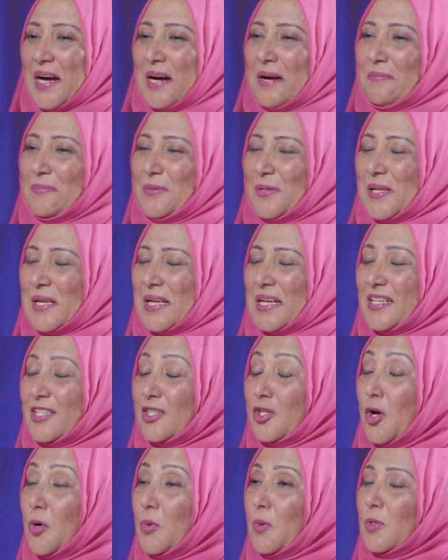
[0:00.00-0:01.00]
Alhamdulillah.
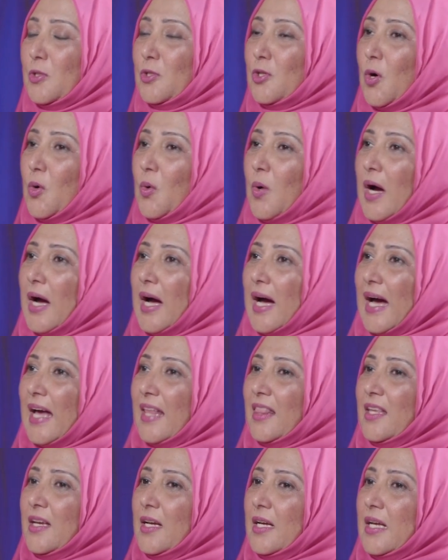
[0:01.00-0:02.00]
So I
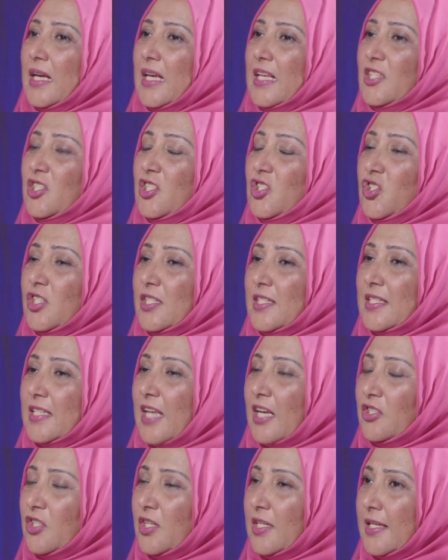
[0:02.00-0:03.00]
think it's just
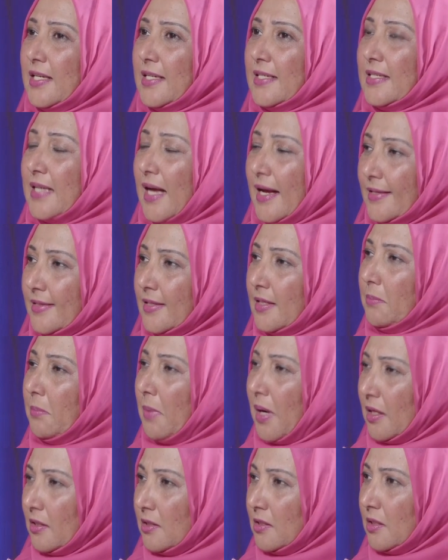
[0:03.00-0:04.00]
such an exciting
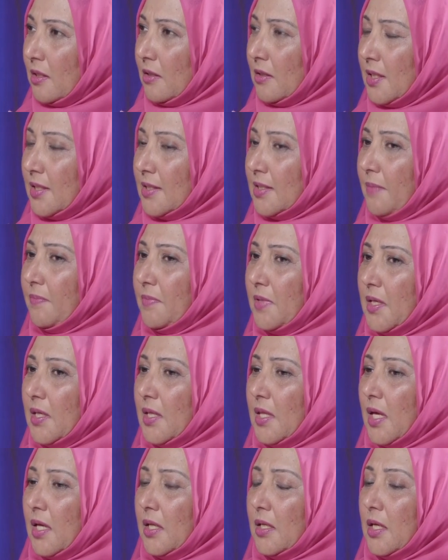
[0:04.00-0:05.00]
milestone and something
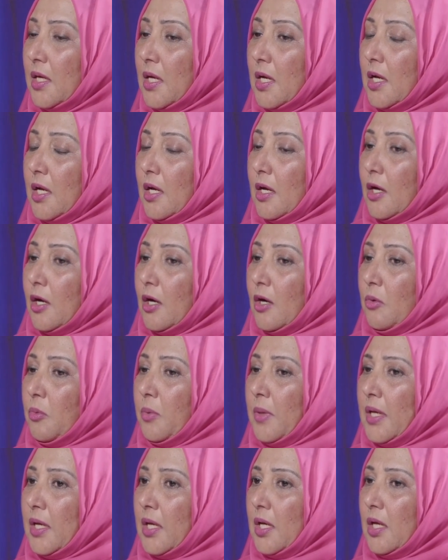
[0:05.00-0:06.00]
that
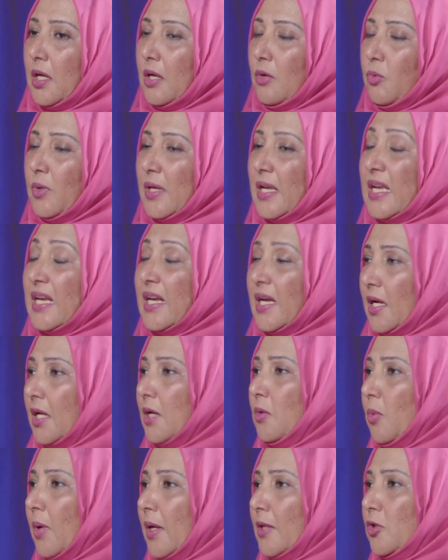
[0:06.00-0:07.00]
we really
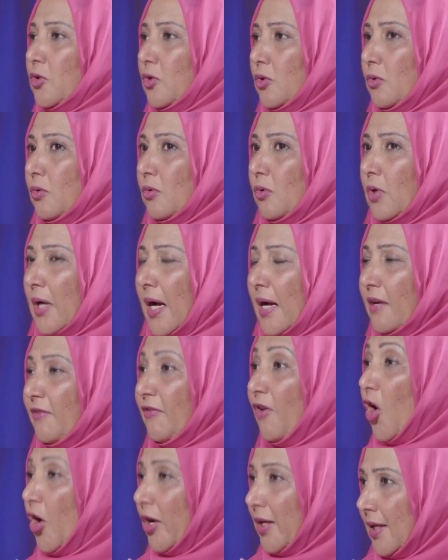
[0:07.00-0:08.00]
want to kind of
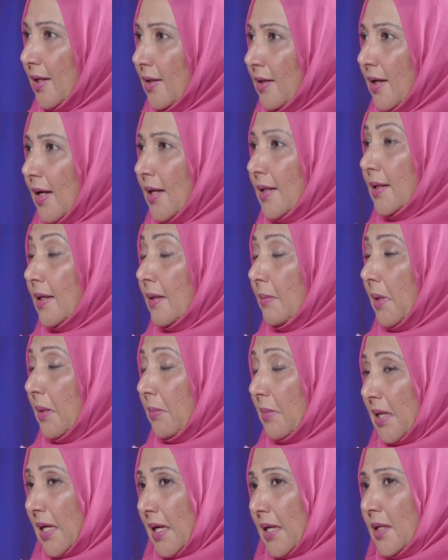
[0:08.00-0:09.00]
honor and
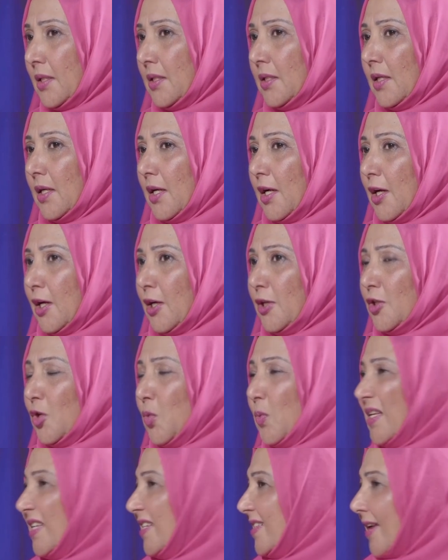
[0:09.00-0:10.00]
commemorate. So
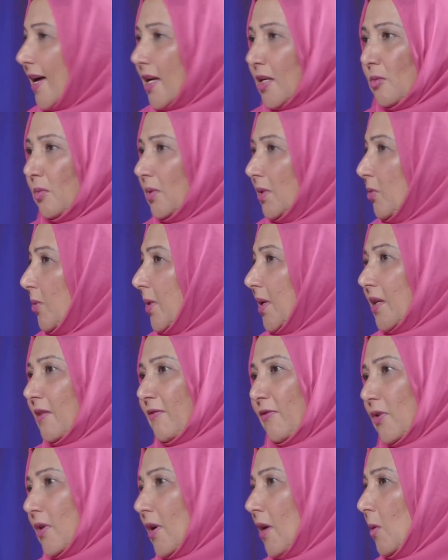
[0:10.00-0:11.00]
we decided we're doing it
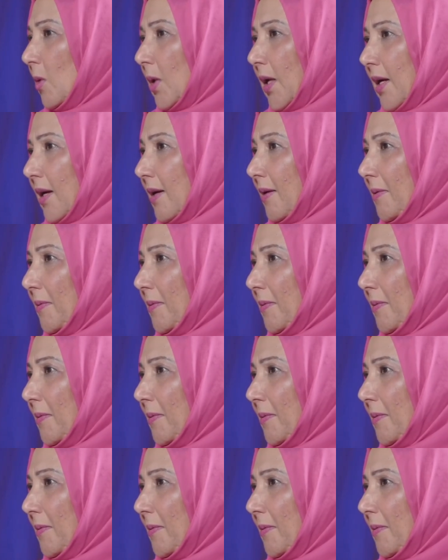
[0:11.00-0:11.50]
for the whole year.